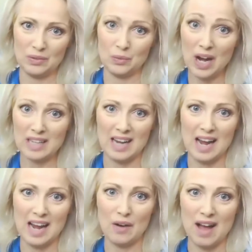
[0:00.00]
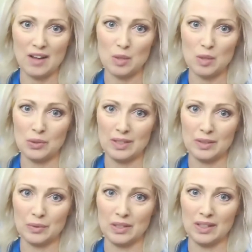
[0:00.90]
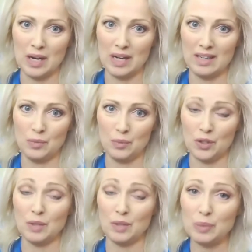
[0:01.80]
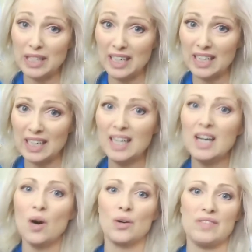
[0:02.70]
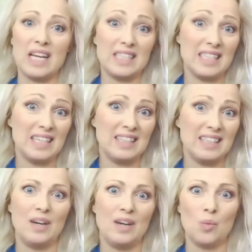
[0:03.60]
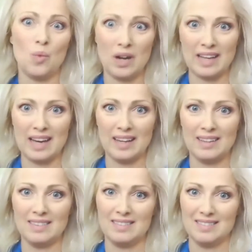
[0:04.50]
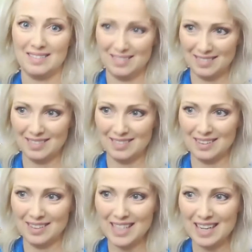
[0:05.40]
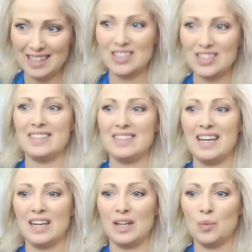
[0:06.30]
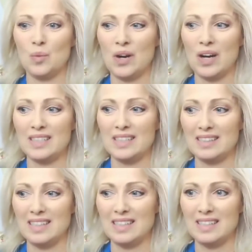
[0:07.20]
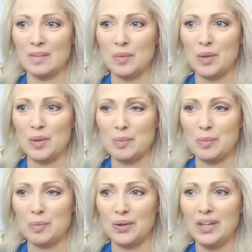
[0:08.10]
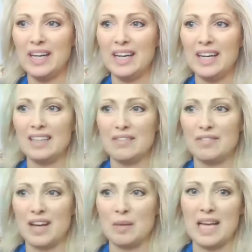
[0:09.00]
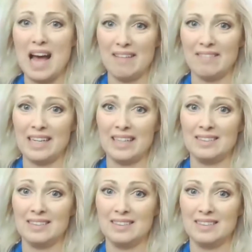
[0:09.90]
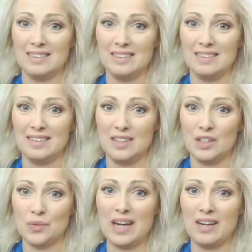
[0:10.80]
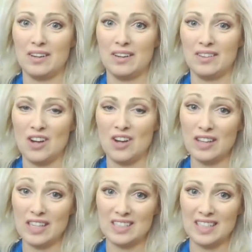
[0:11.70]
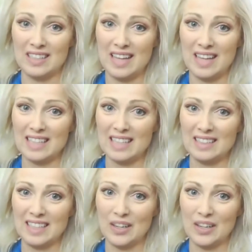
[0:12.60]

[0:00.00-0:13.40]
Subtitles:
was and how valuable it really could be, or if they did, they didn't want that unleashed. They didn't want to see some of the people in the family having greater knowledge than they did.